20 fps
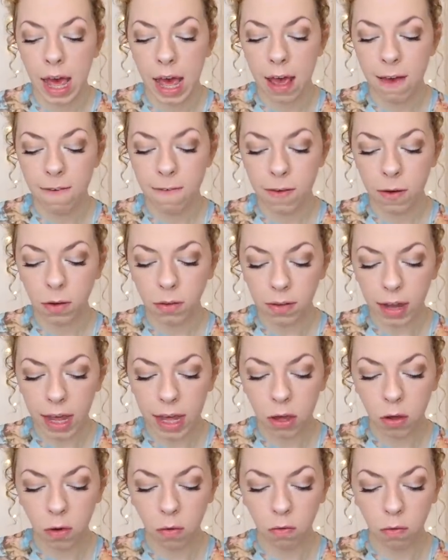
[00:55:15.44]
It feels
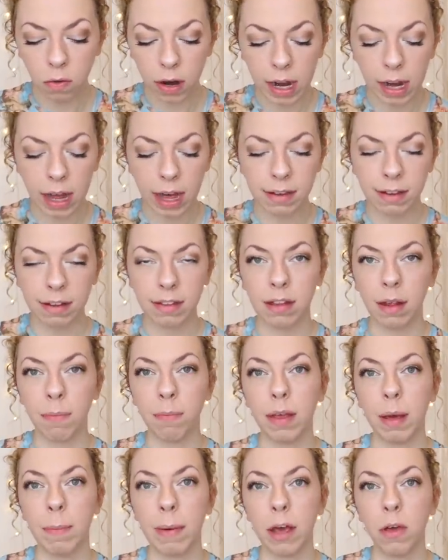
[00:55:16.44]
like you're realizing
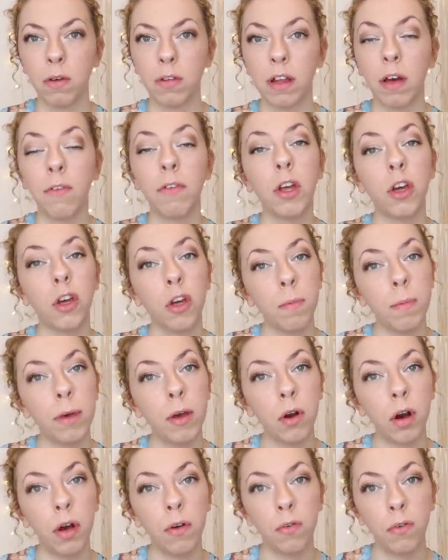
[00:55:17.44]
something about yourself, and it could be
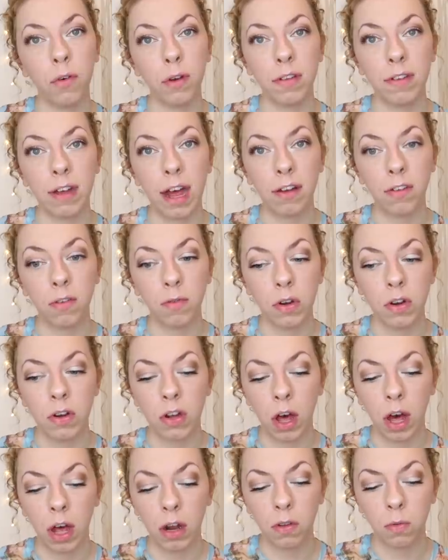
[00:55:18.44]
you're going for a Saturn
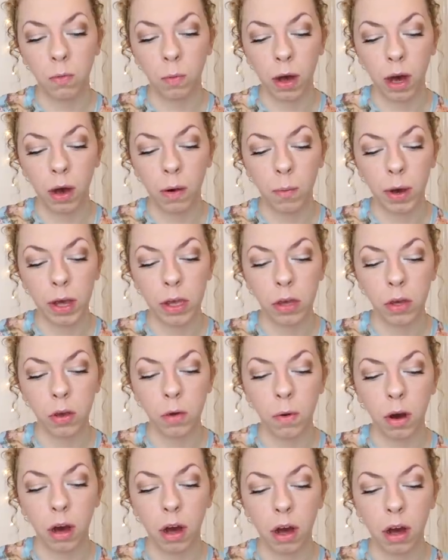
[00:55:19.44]
return as well, where
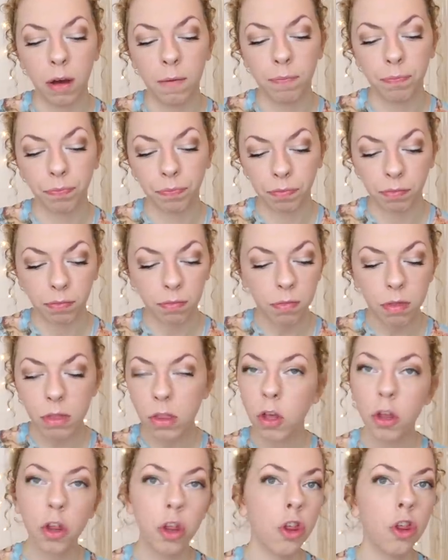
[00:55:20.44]
you are
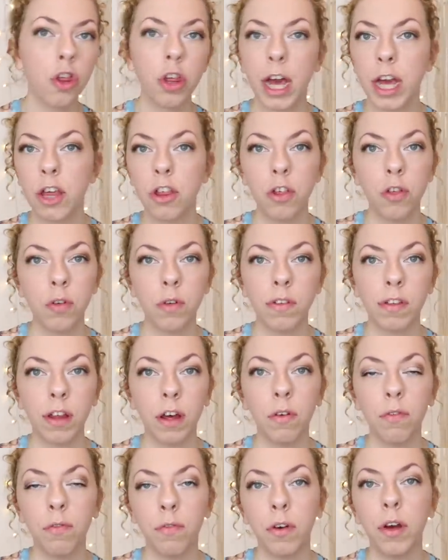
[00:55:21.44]
just changing
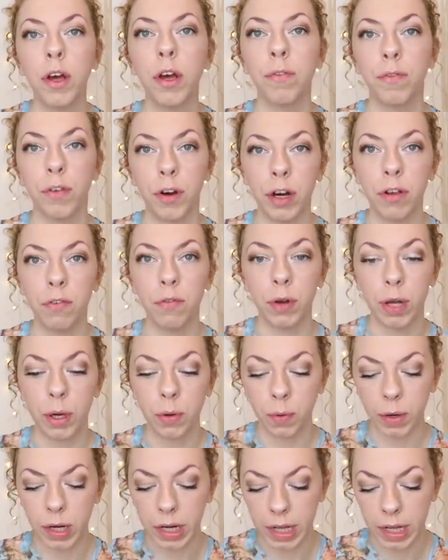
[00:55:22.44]
yourself very
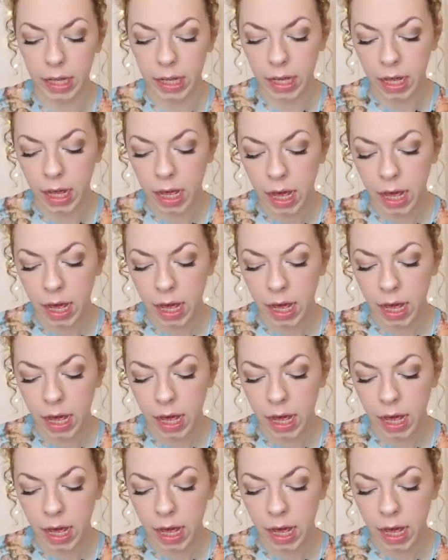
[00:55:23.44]
frequently.